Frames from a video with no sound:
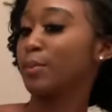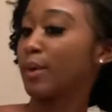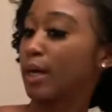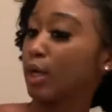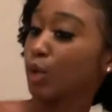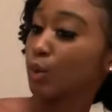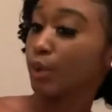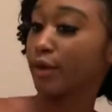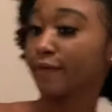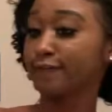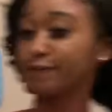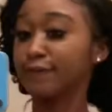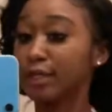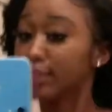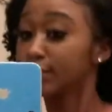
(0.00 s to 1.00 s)
might go there
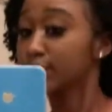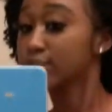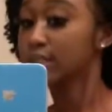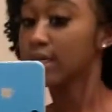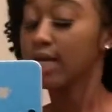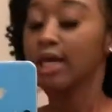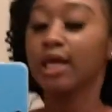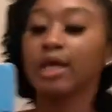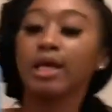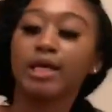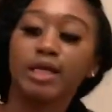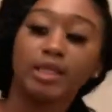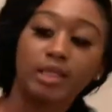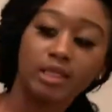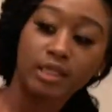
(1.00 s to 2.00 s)
first
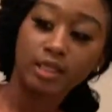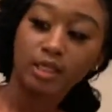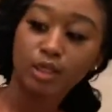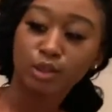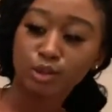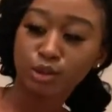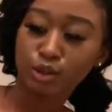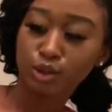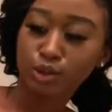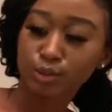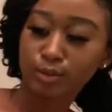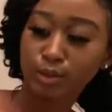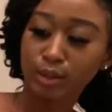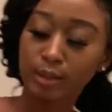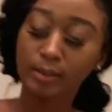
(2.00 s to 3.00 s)
and then go to the
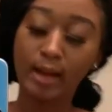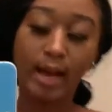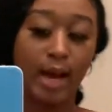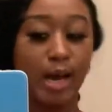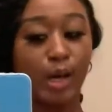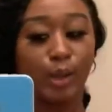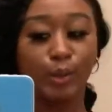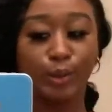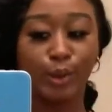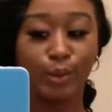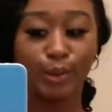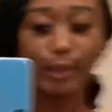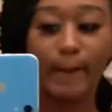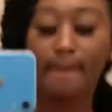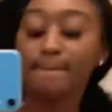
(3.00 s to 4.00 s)
strip club. I don't
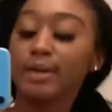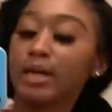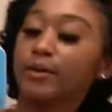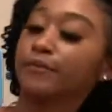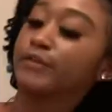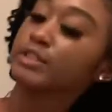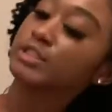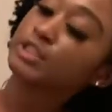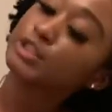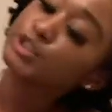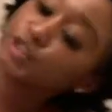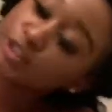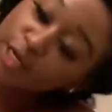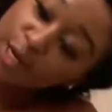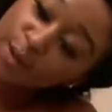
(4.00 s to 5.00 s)
know yet, but I'm fresh out the
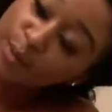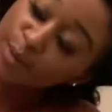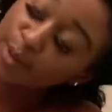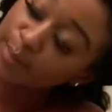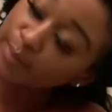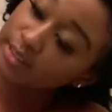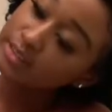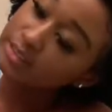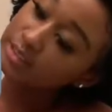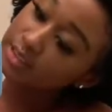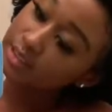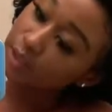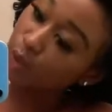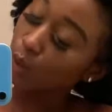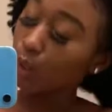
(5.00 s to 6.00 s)
shower. I'm about to
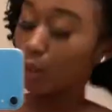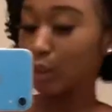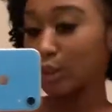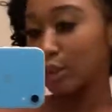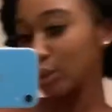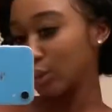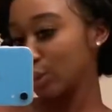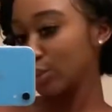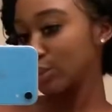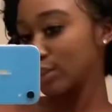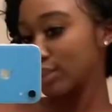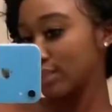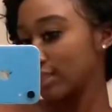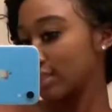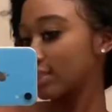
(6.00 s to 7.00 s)
get all
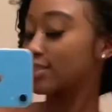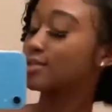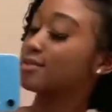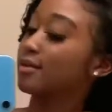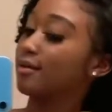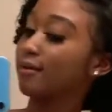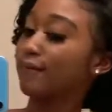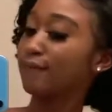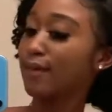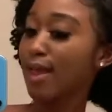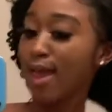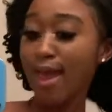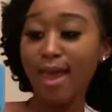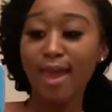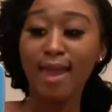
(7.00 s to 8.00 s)
cute and stuff.
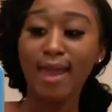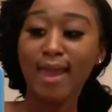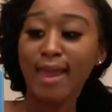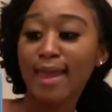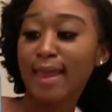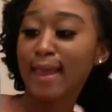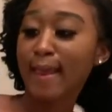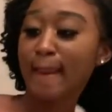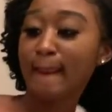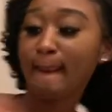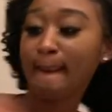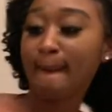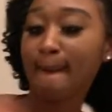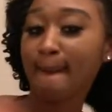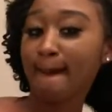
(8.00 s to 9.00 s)

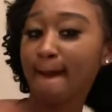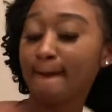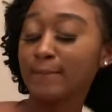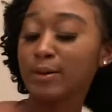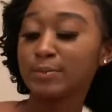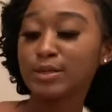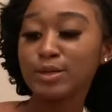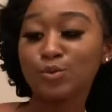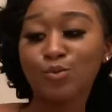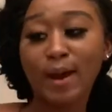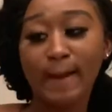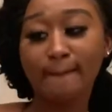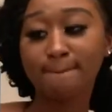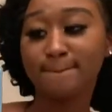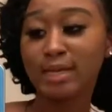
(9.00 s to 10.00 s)
And I'm gonna be
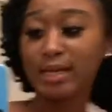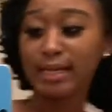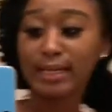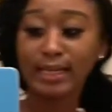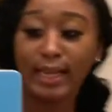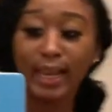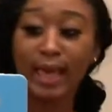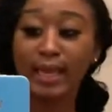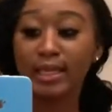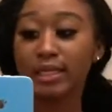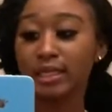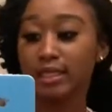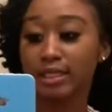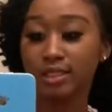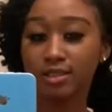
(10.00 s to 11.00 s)
right back
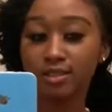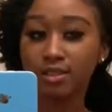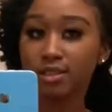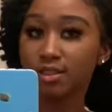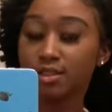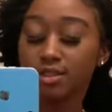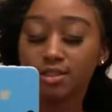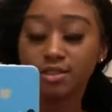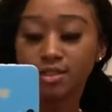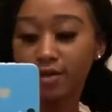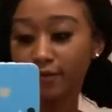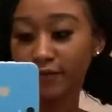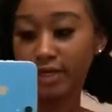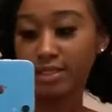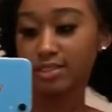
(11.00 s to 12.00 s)
like
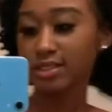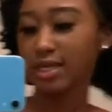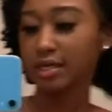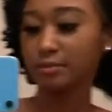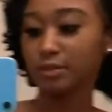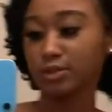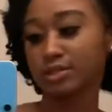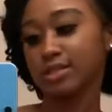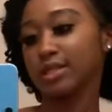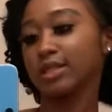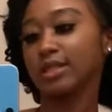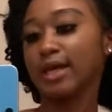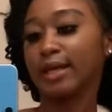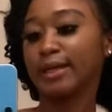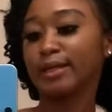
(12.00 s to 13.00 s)
so fast, like in a
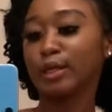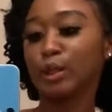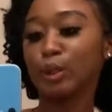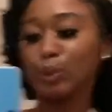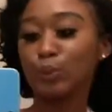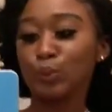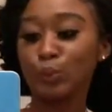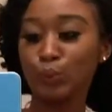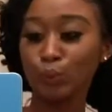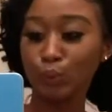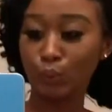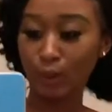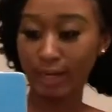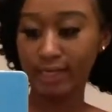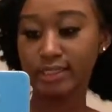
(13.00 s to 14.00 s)
second, like
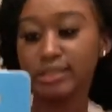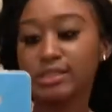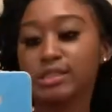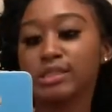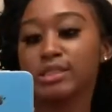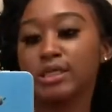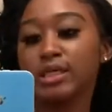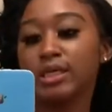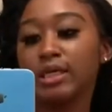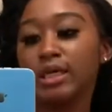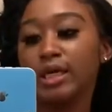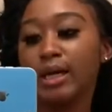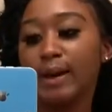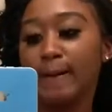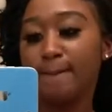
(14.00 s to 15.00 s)
right
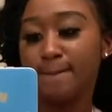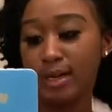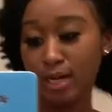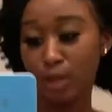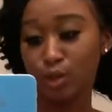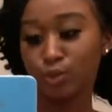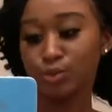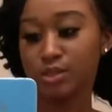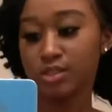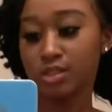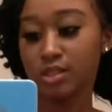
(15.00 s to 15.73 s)
about